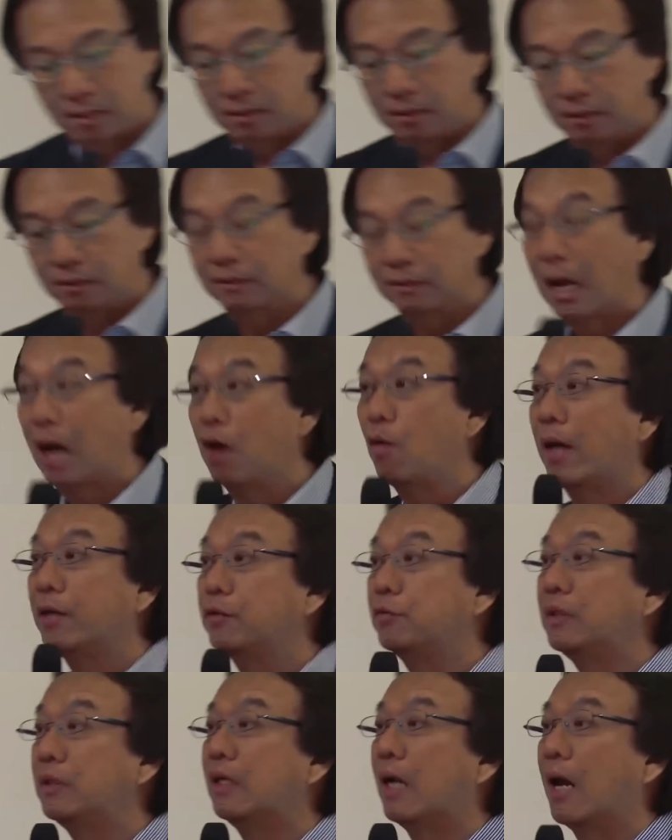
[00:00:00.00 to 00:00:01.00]
Now I
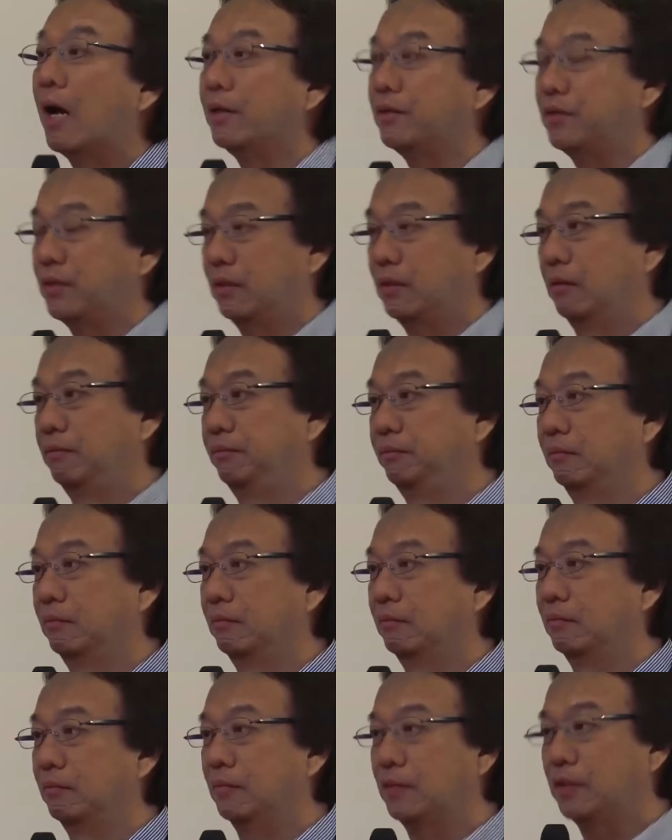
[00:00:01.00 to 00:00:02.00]
realized
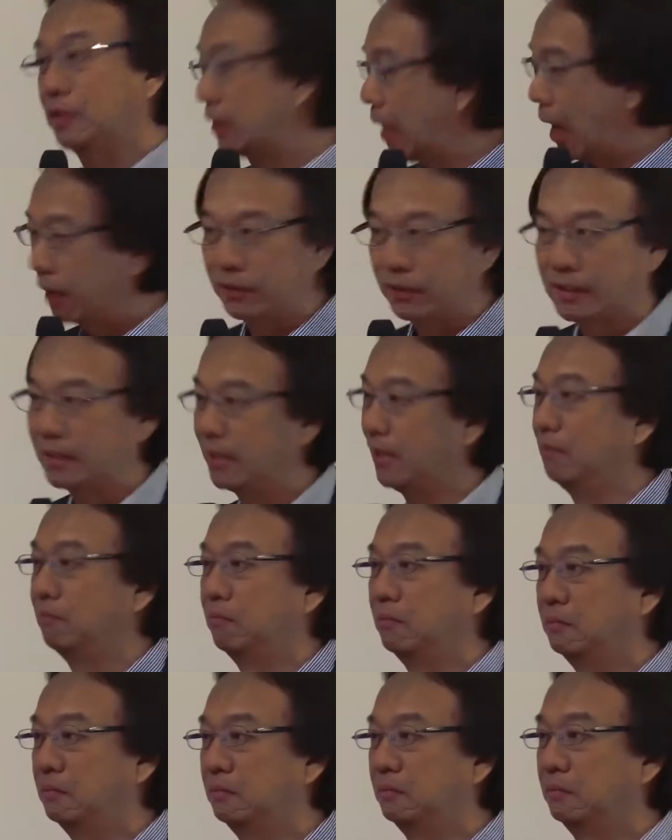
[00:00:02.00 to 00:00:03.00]
it's not the same.
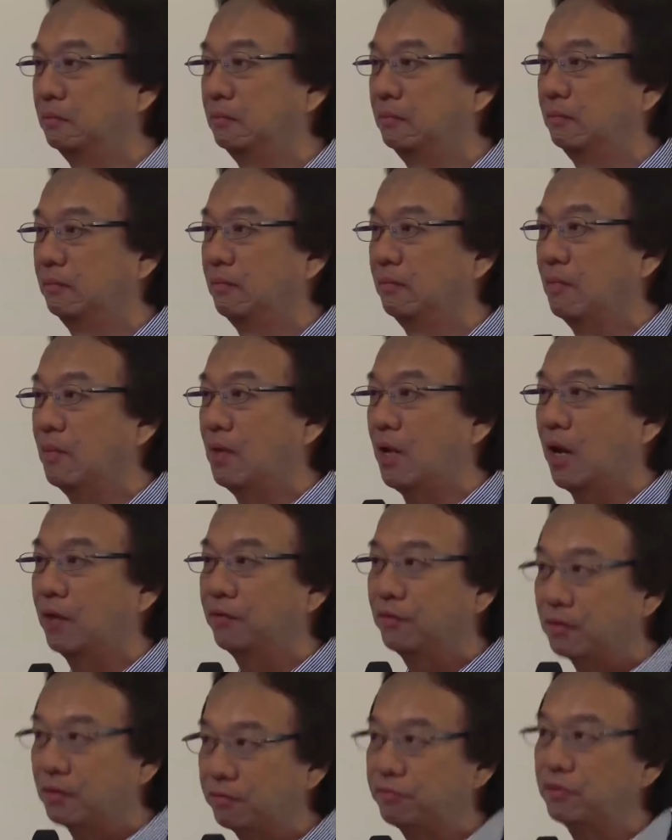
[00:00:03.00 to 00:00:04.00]
And the
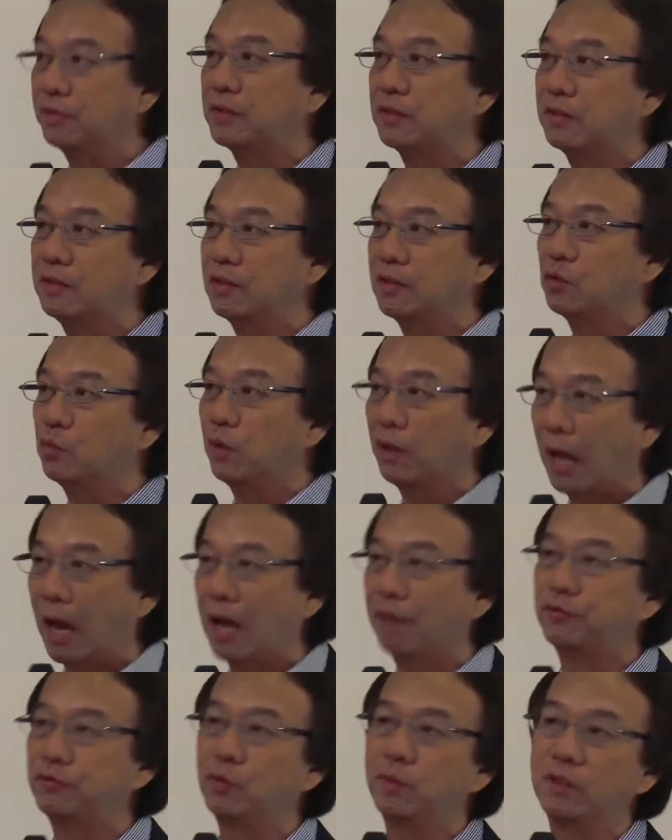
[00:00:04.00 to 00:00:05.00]
differences will
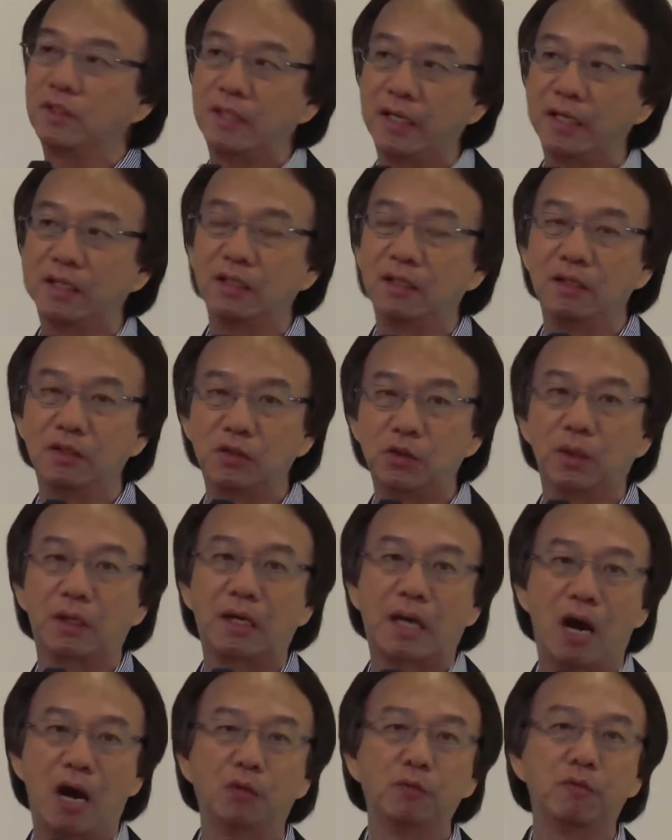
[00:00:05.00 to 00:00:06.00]
have to be taken into
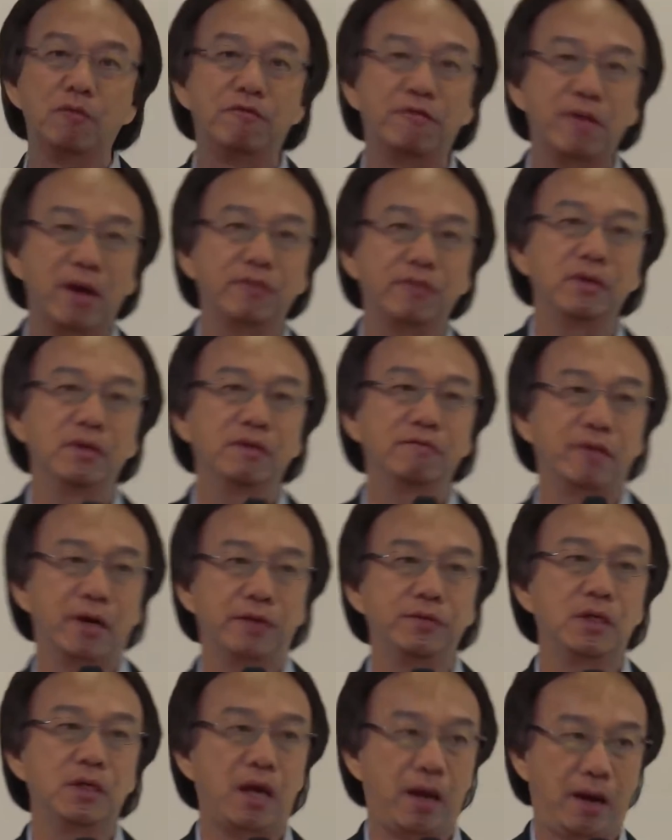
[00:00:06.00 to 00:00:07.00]
account very,
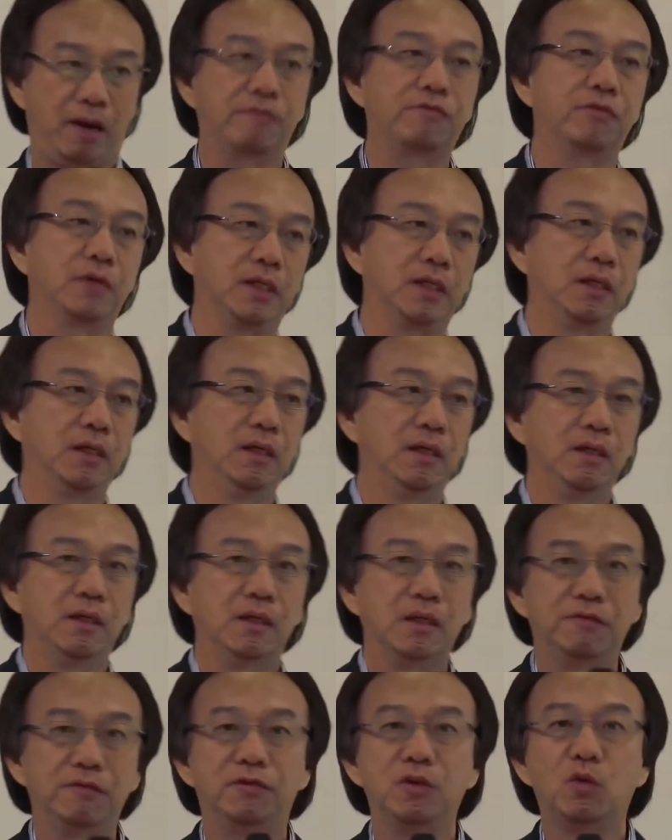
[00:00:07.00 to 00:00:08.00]
very carefully
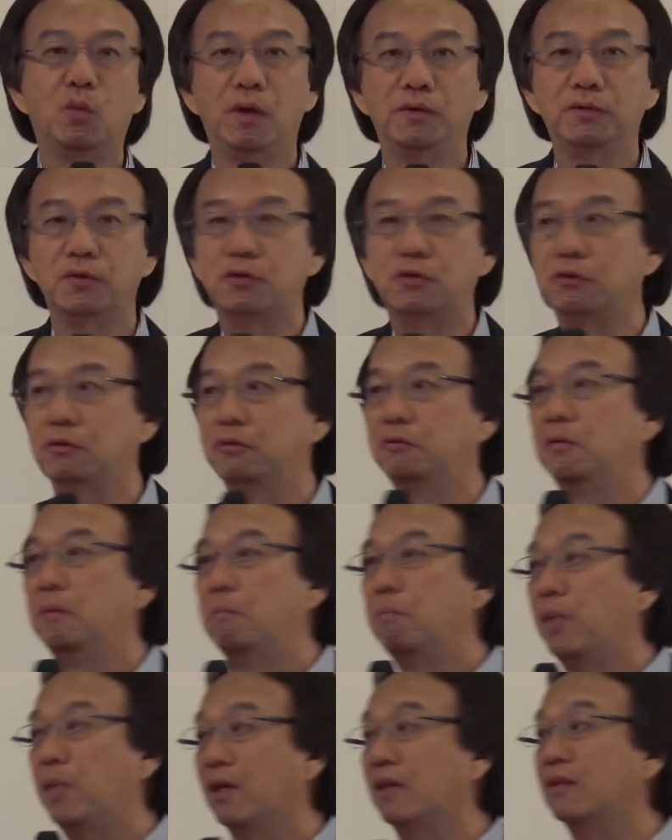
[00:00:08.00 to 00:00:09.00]
if you want to
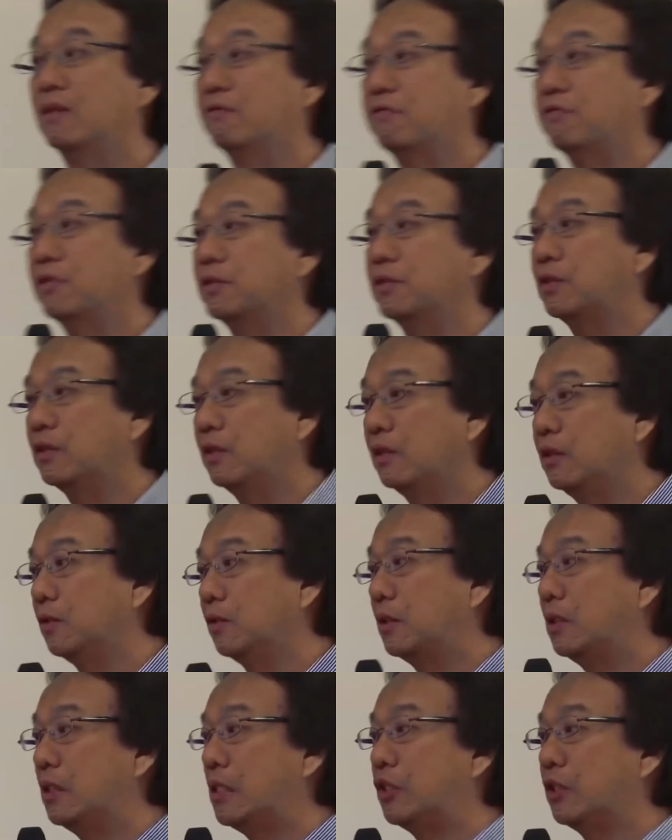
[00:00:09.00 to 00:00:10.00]
make a difference in your
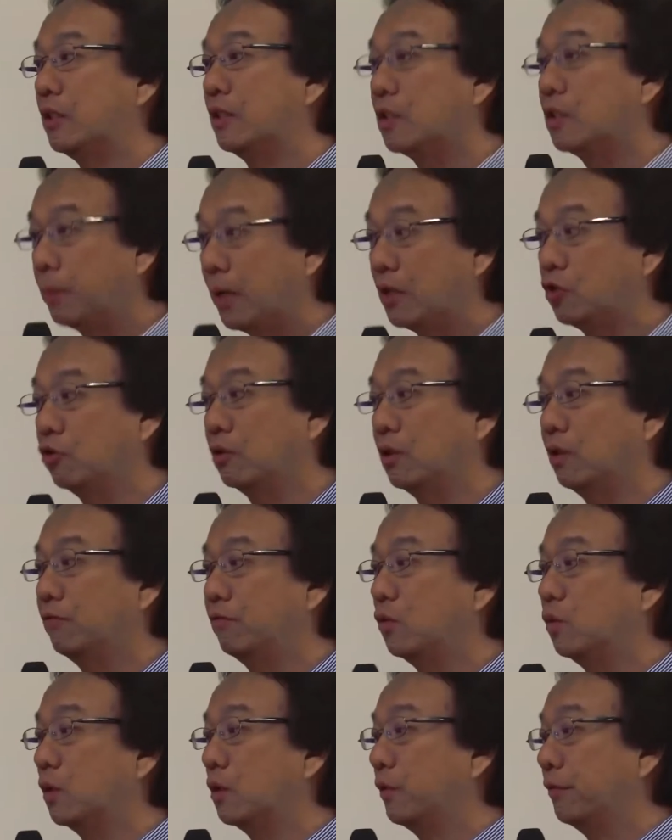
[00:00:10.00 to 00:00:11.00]
teaching, especially if you
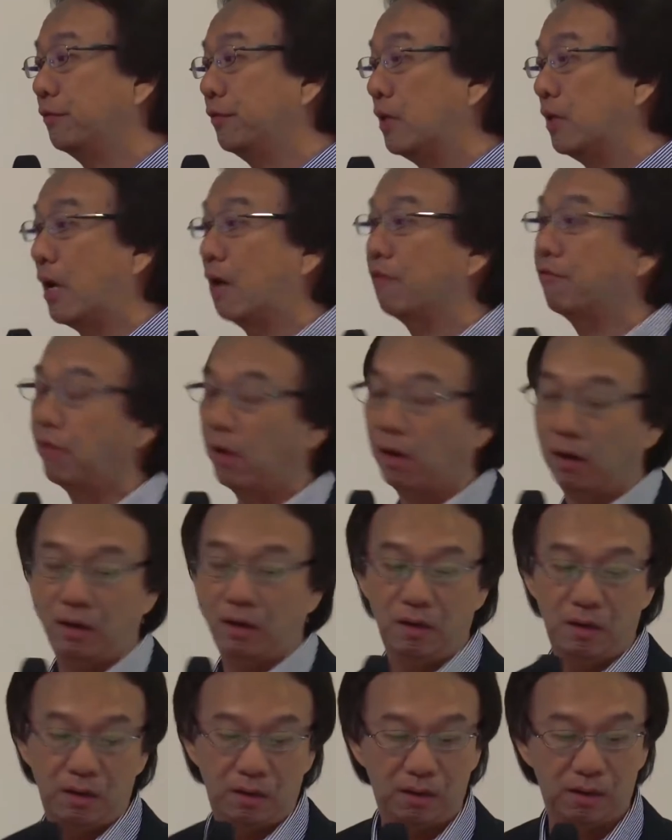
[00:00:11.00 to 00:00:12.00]
work with EFL
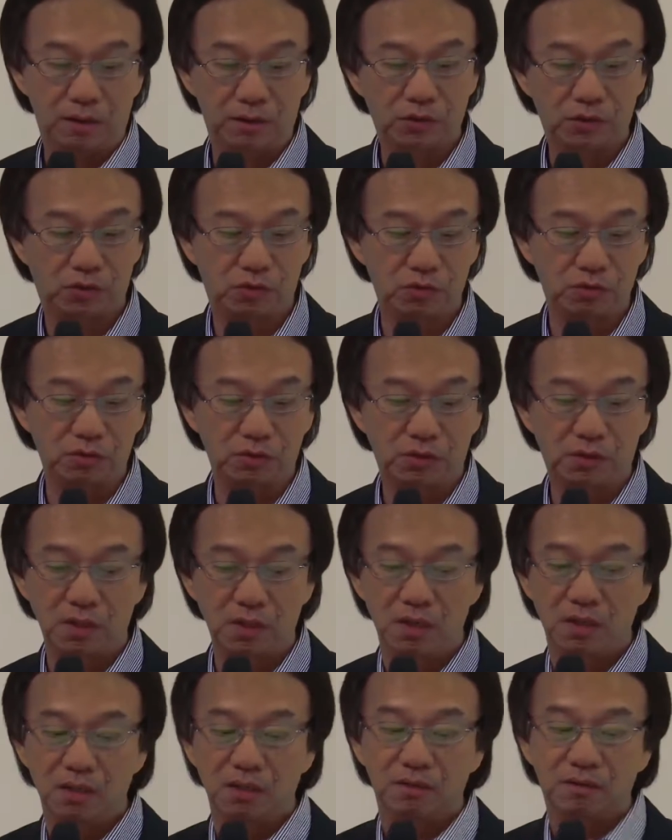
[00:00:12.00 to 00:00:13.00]
students.
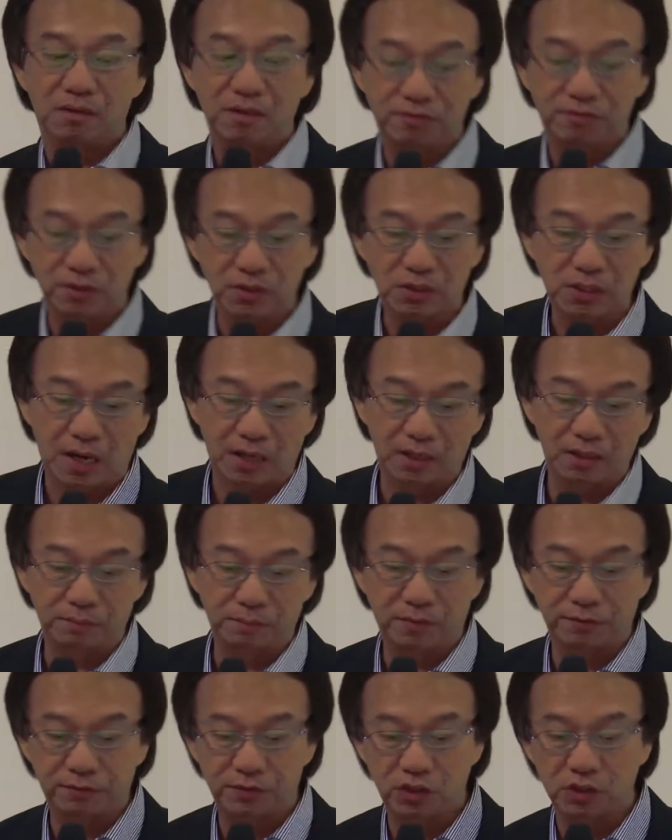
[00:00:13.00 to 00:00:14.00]
Different target
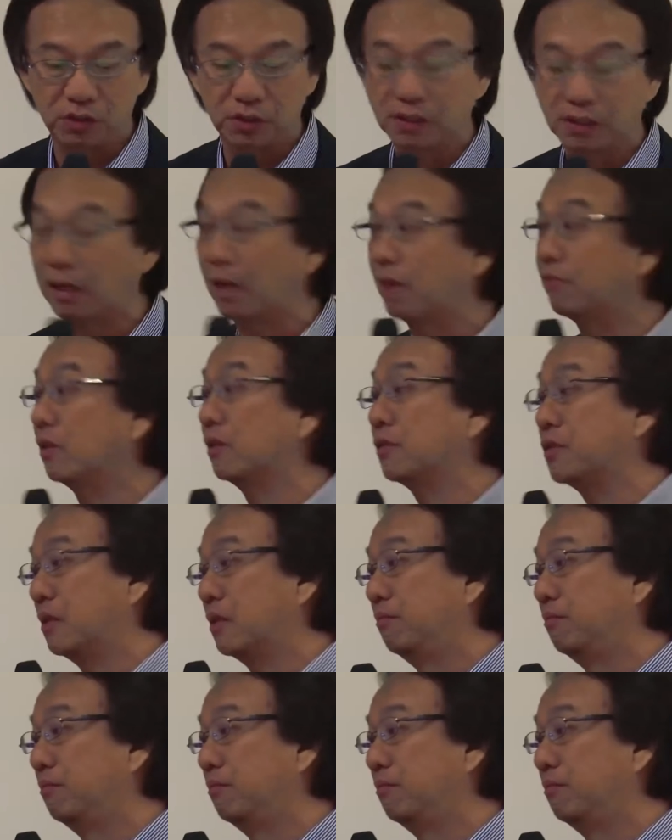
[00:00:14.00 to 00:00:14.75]
proficiency levels.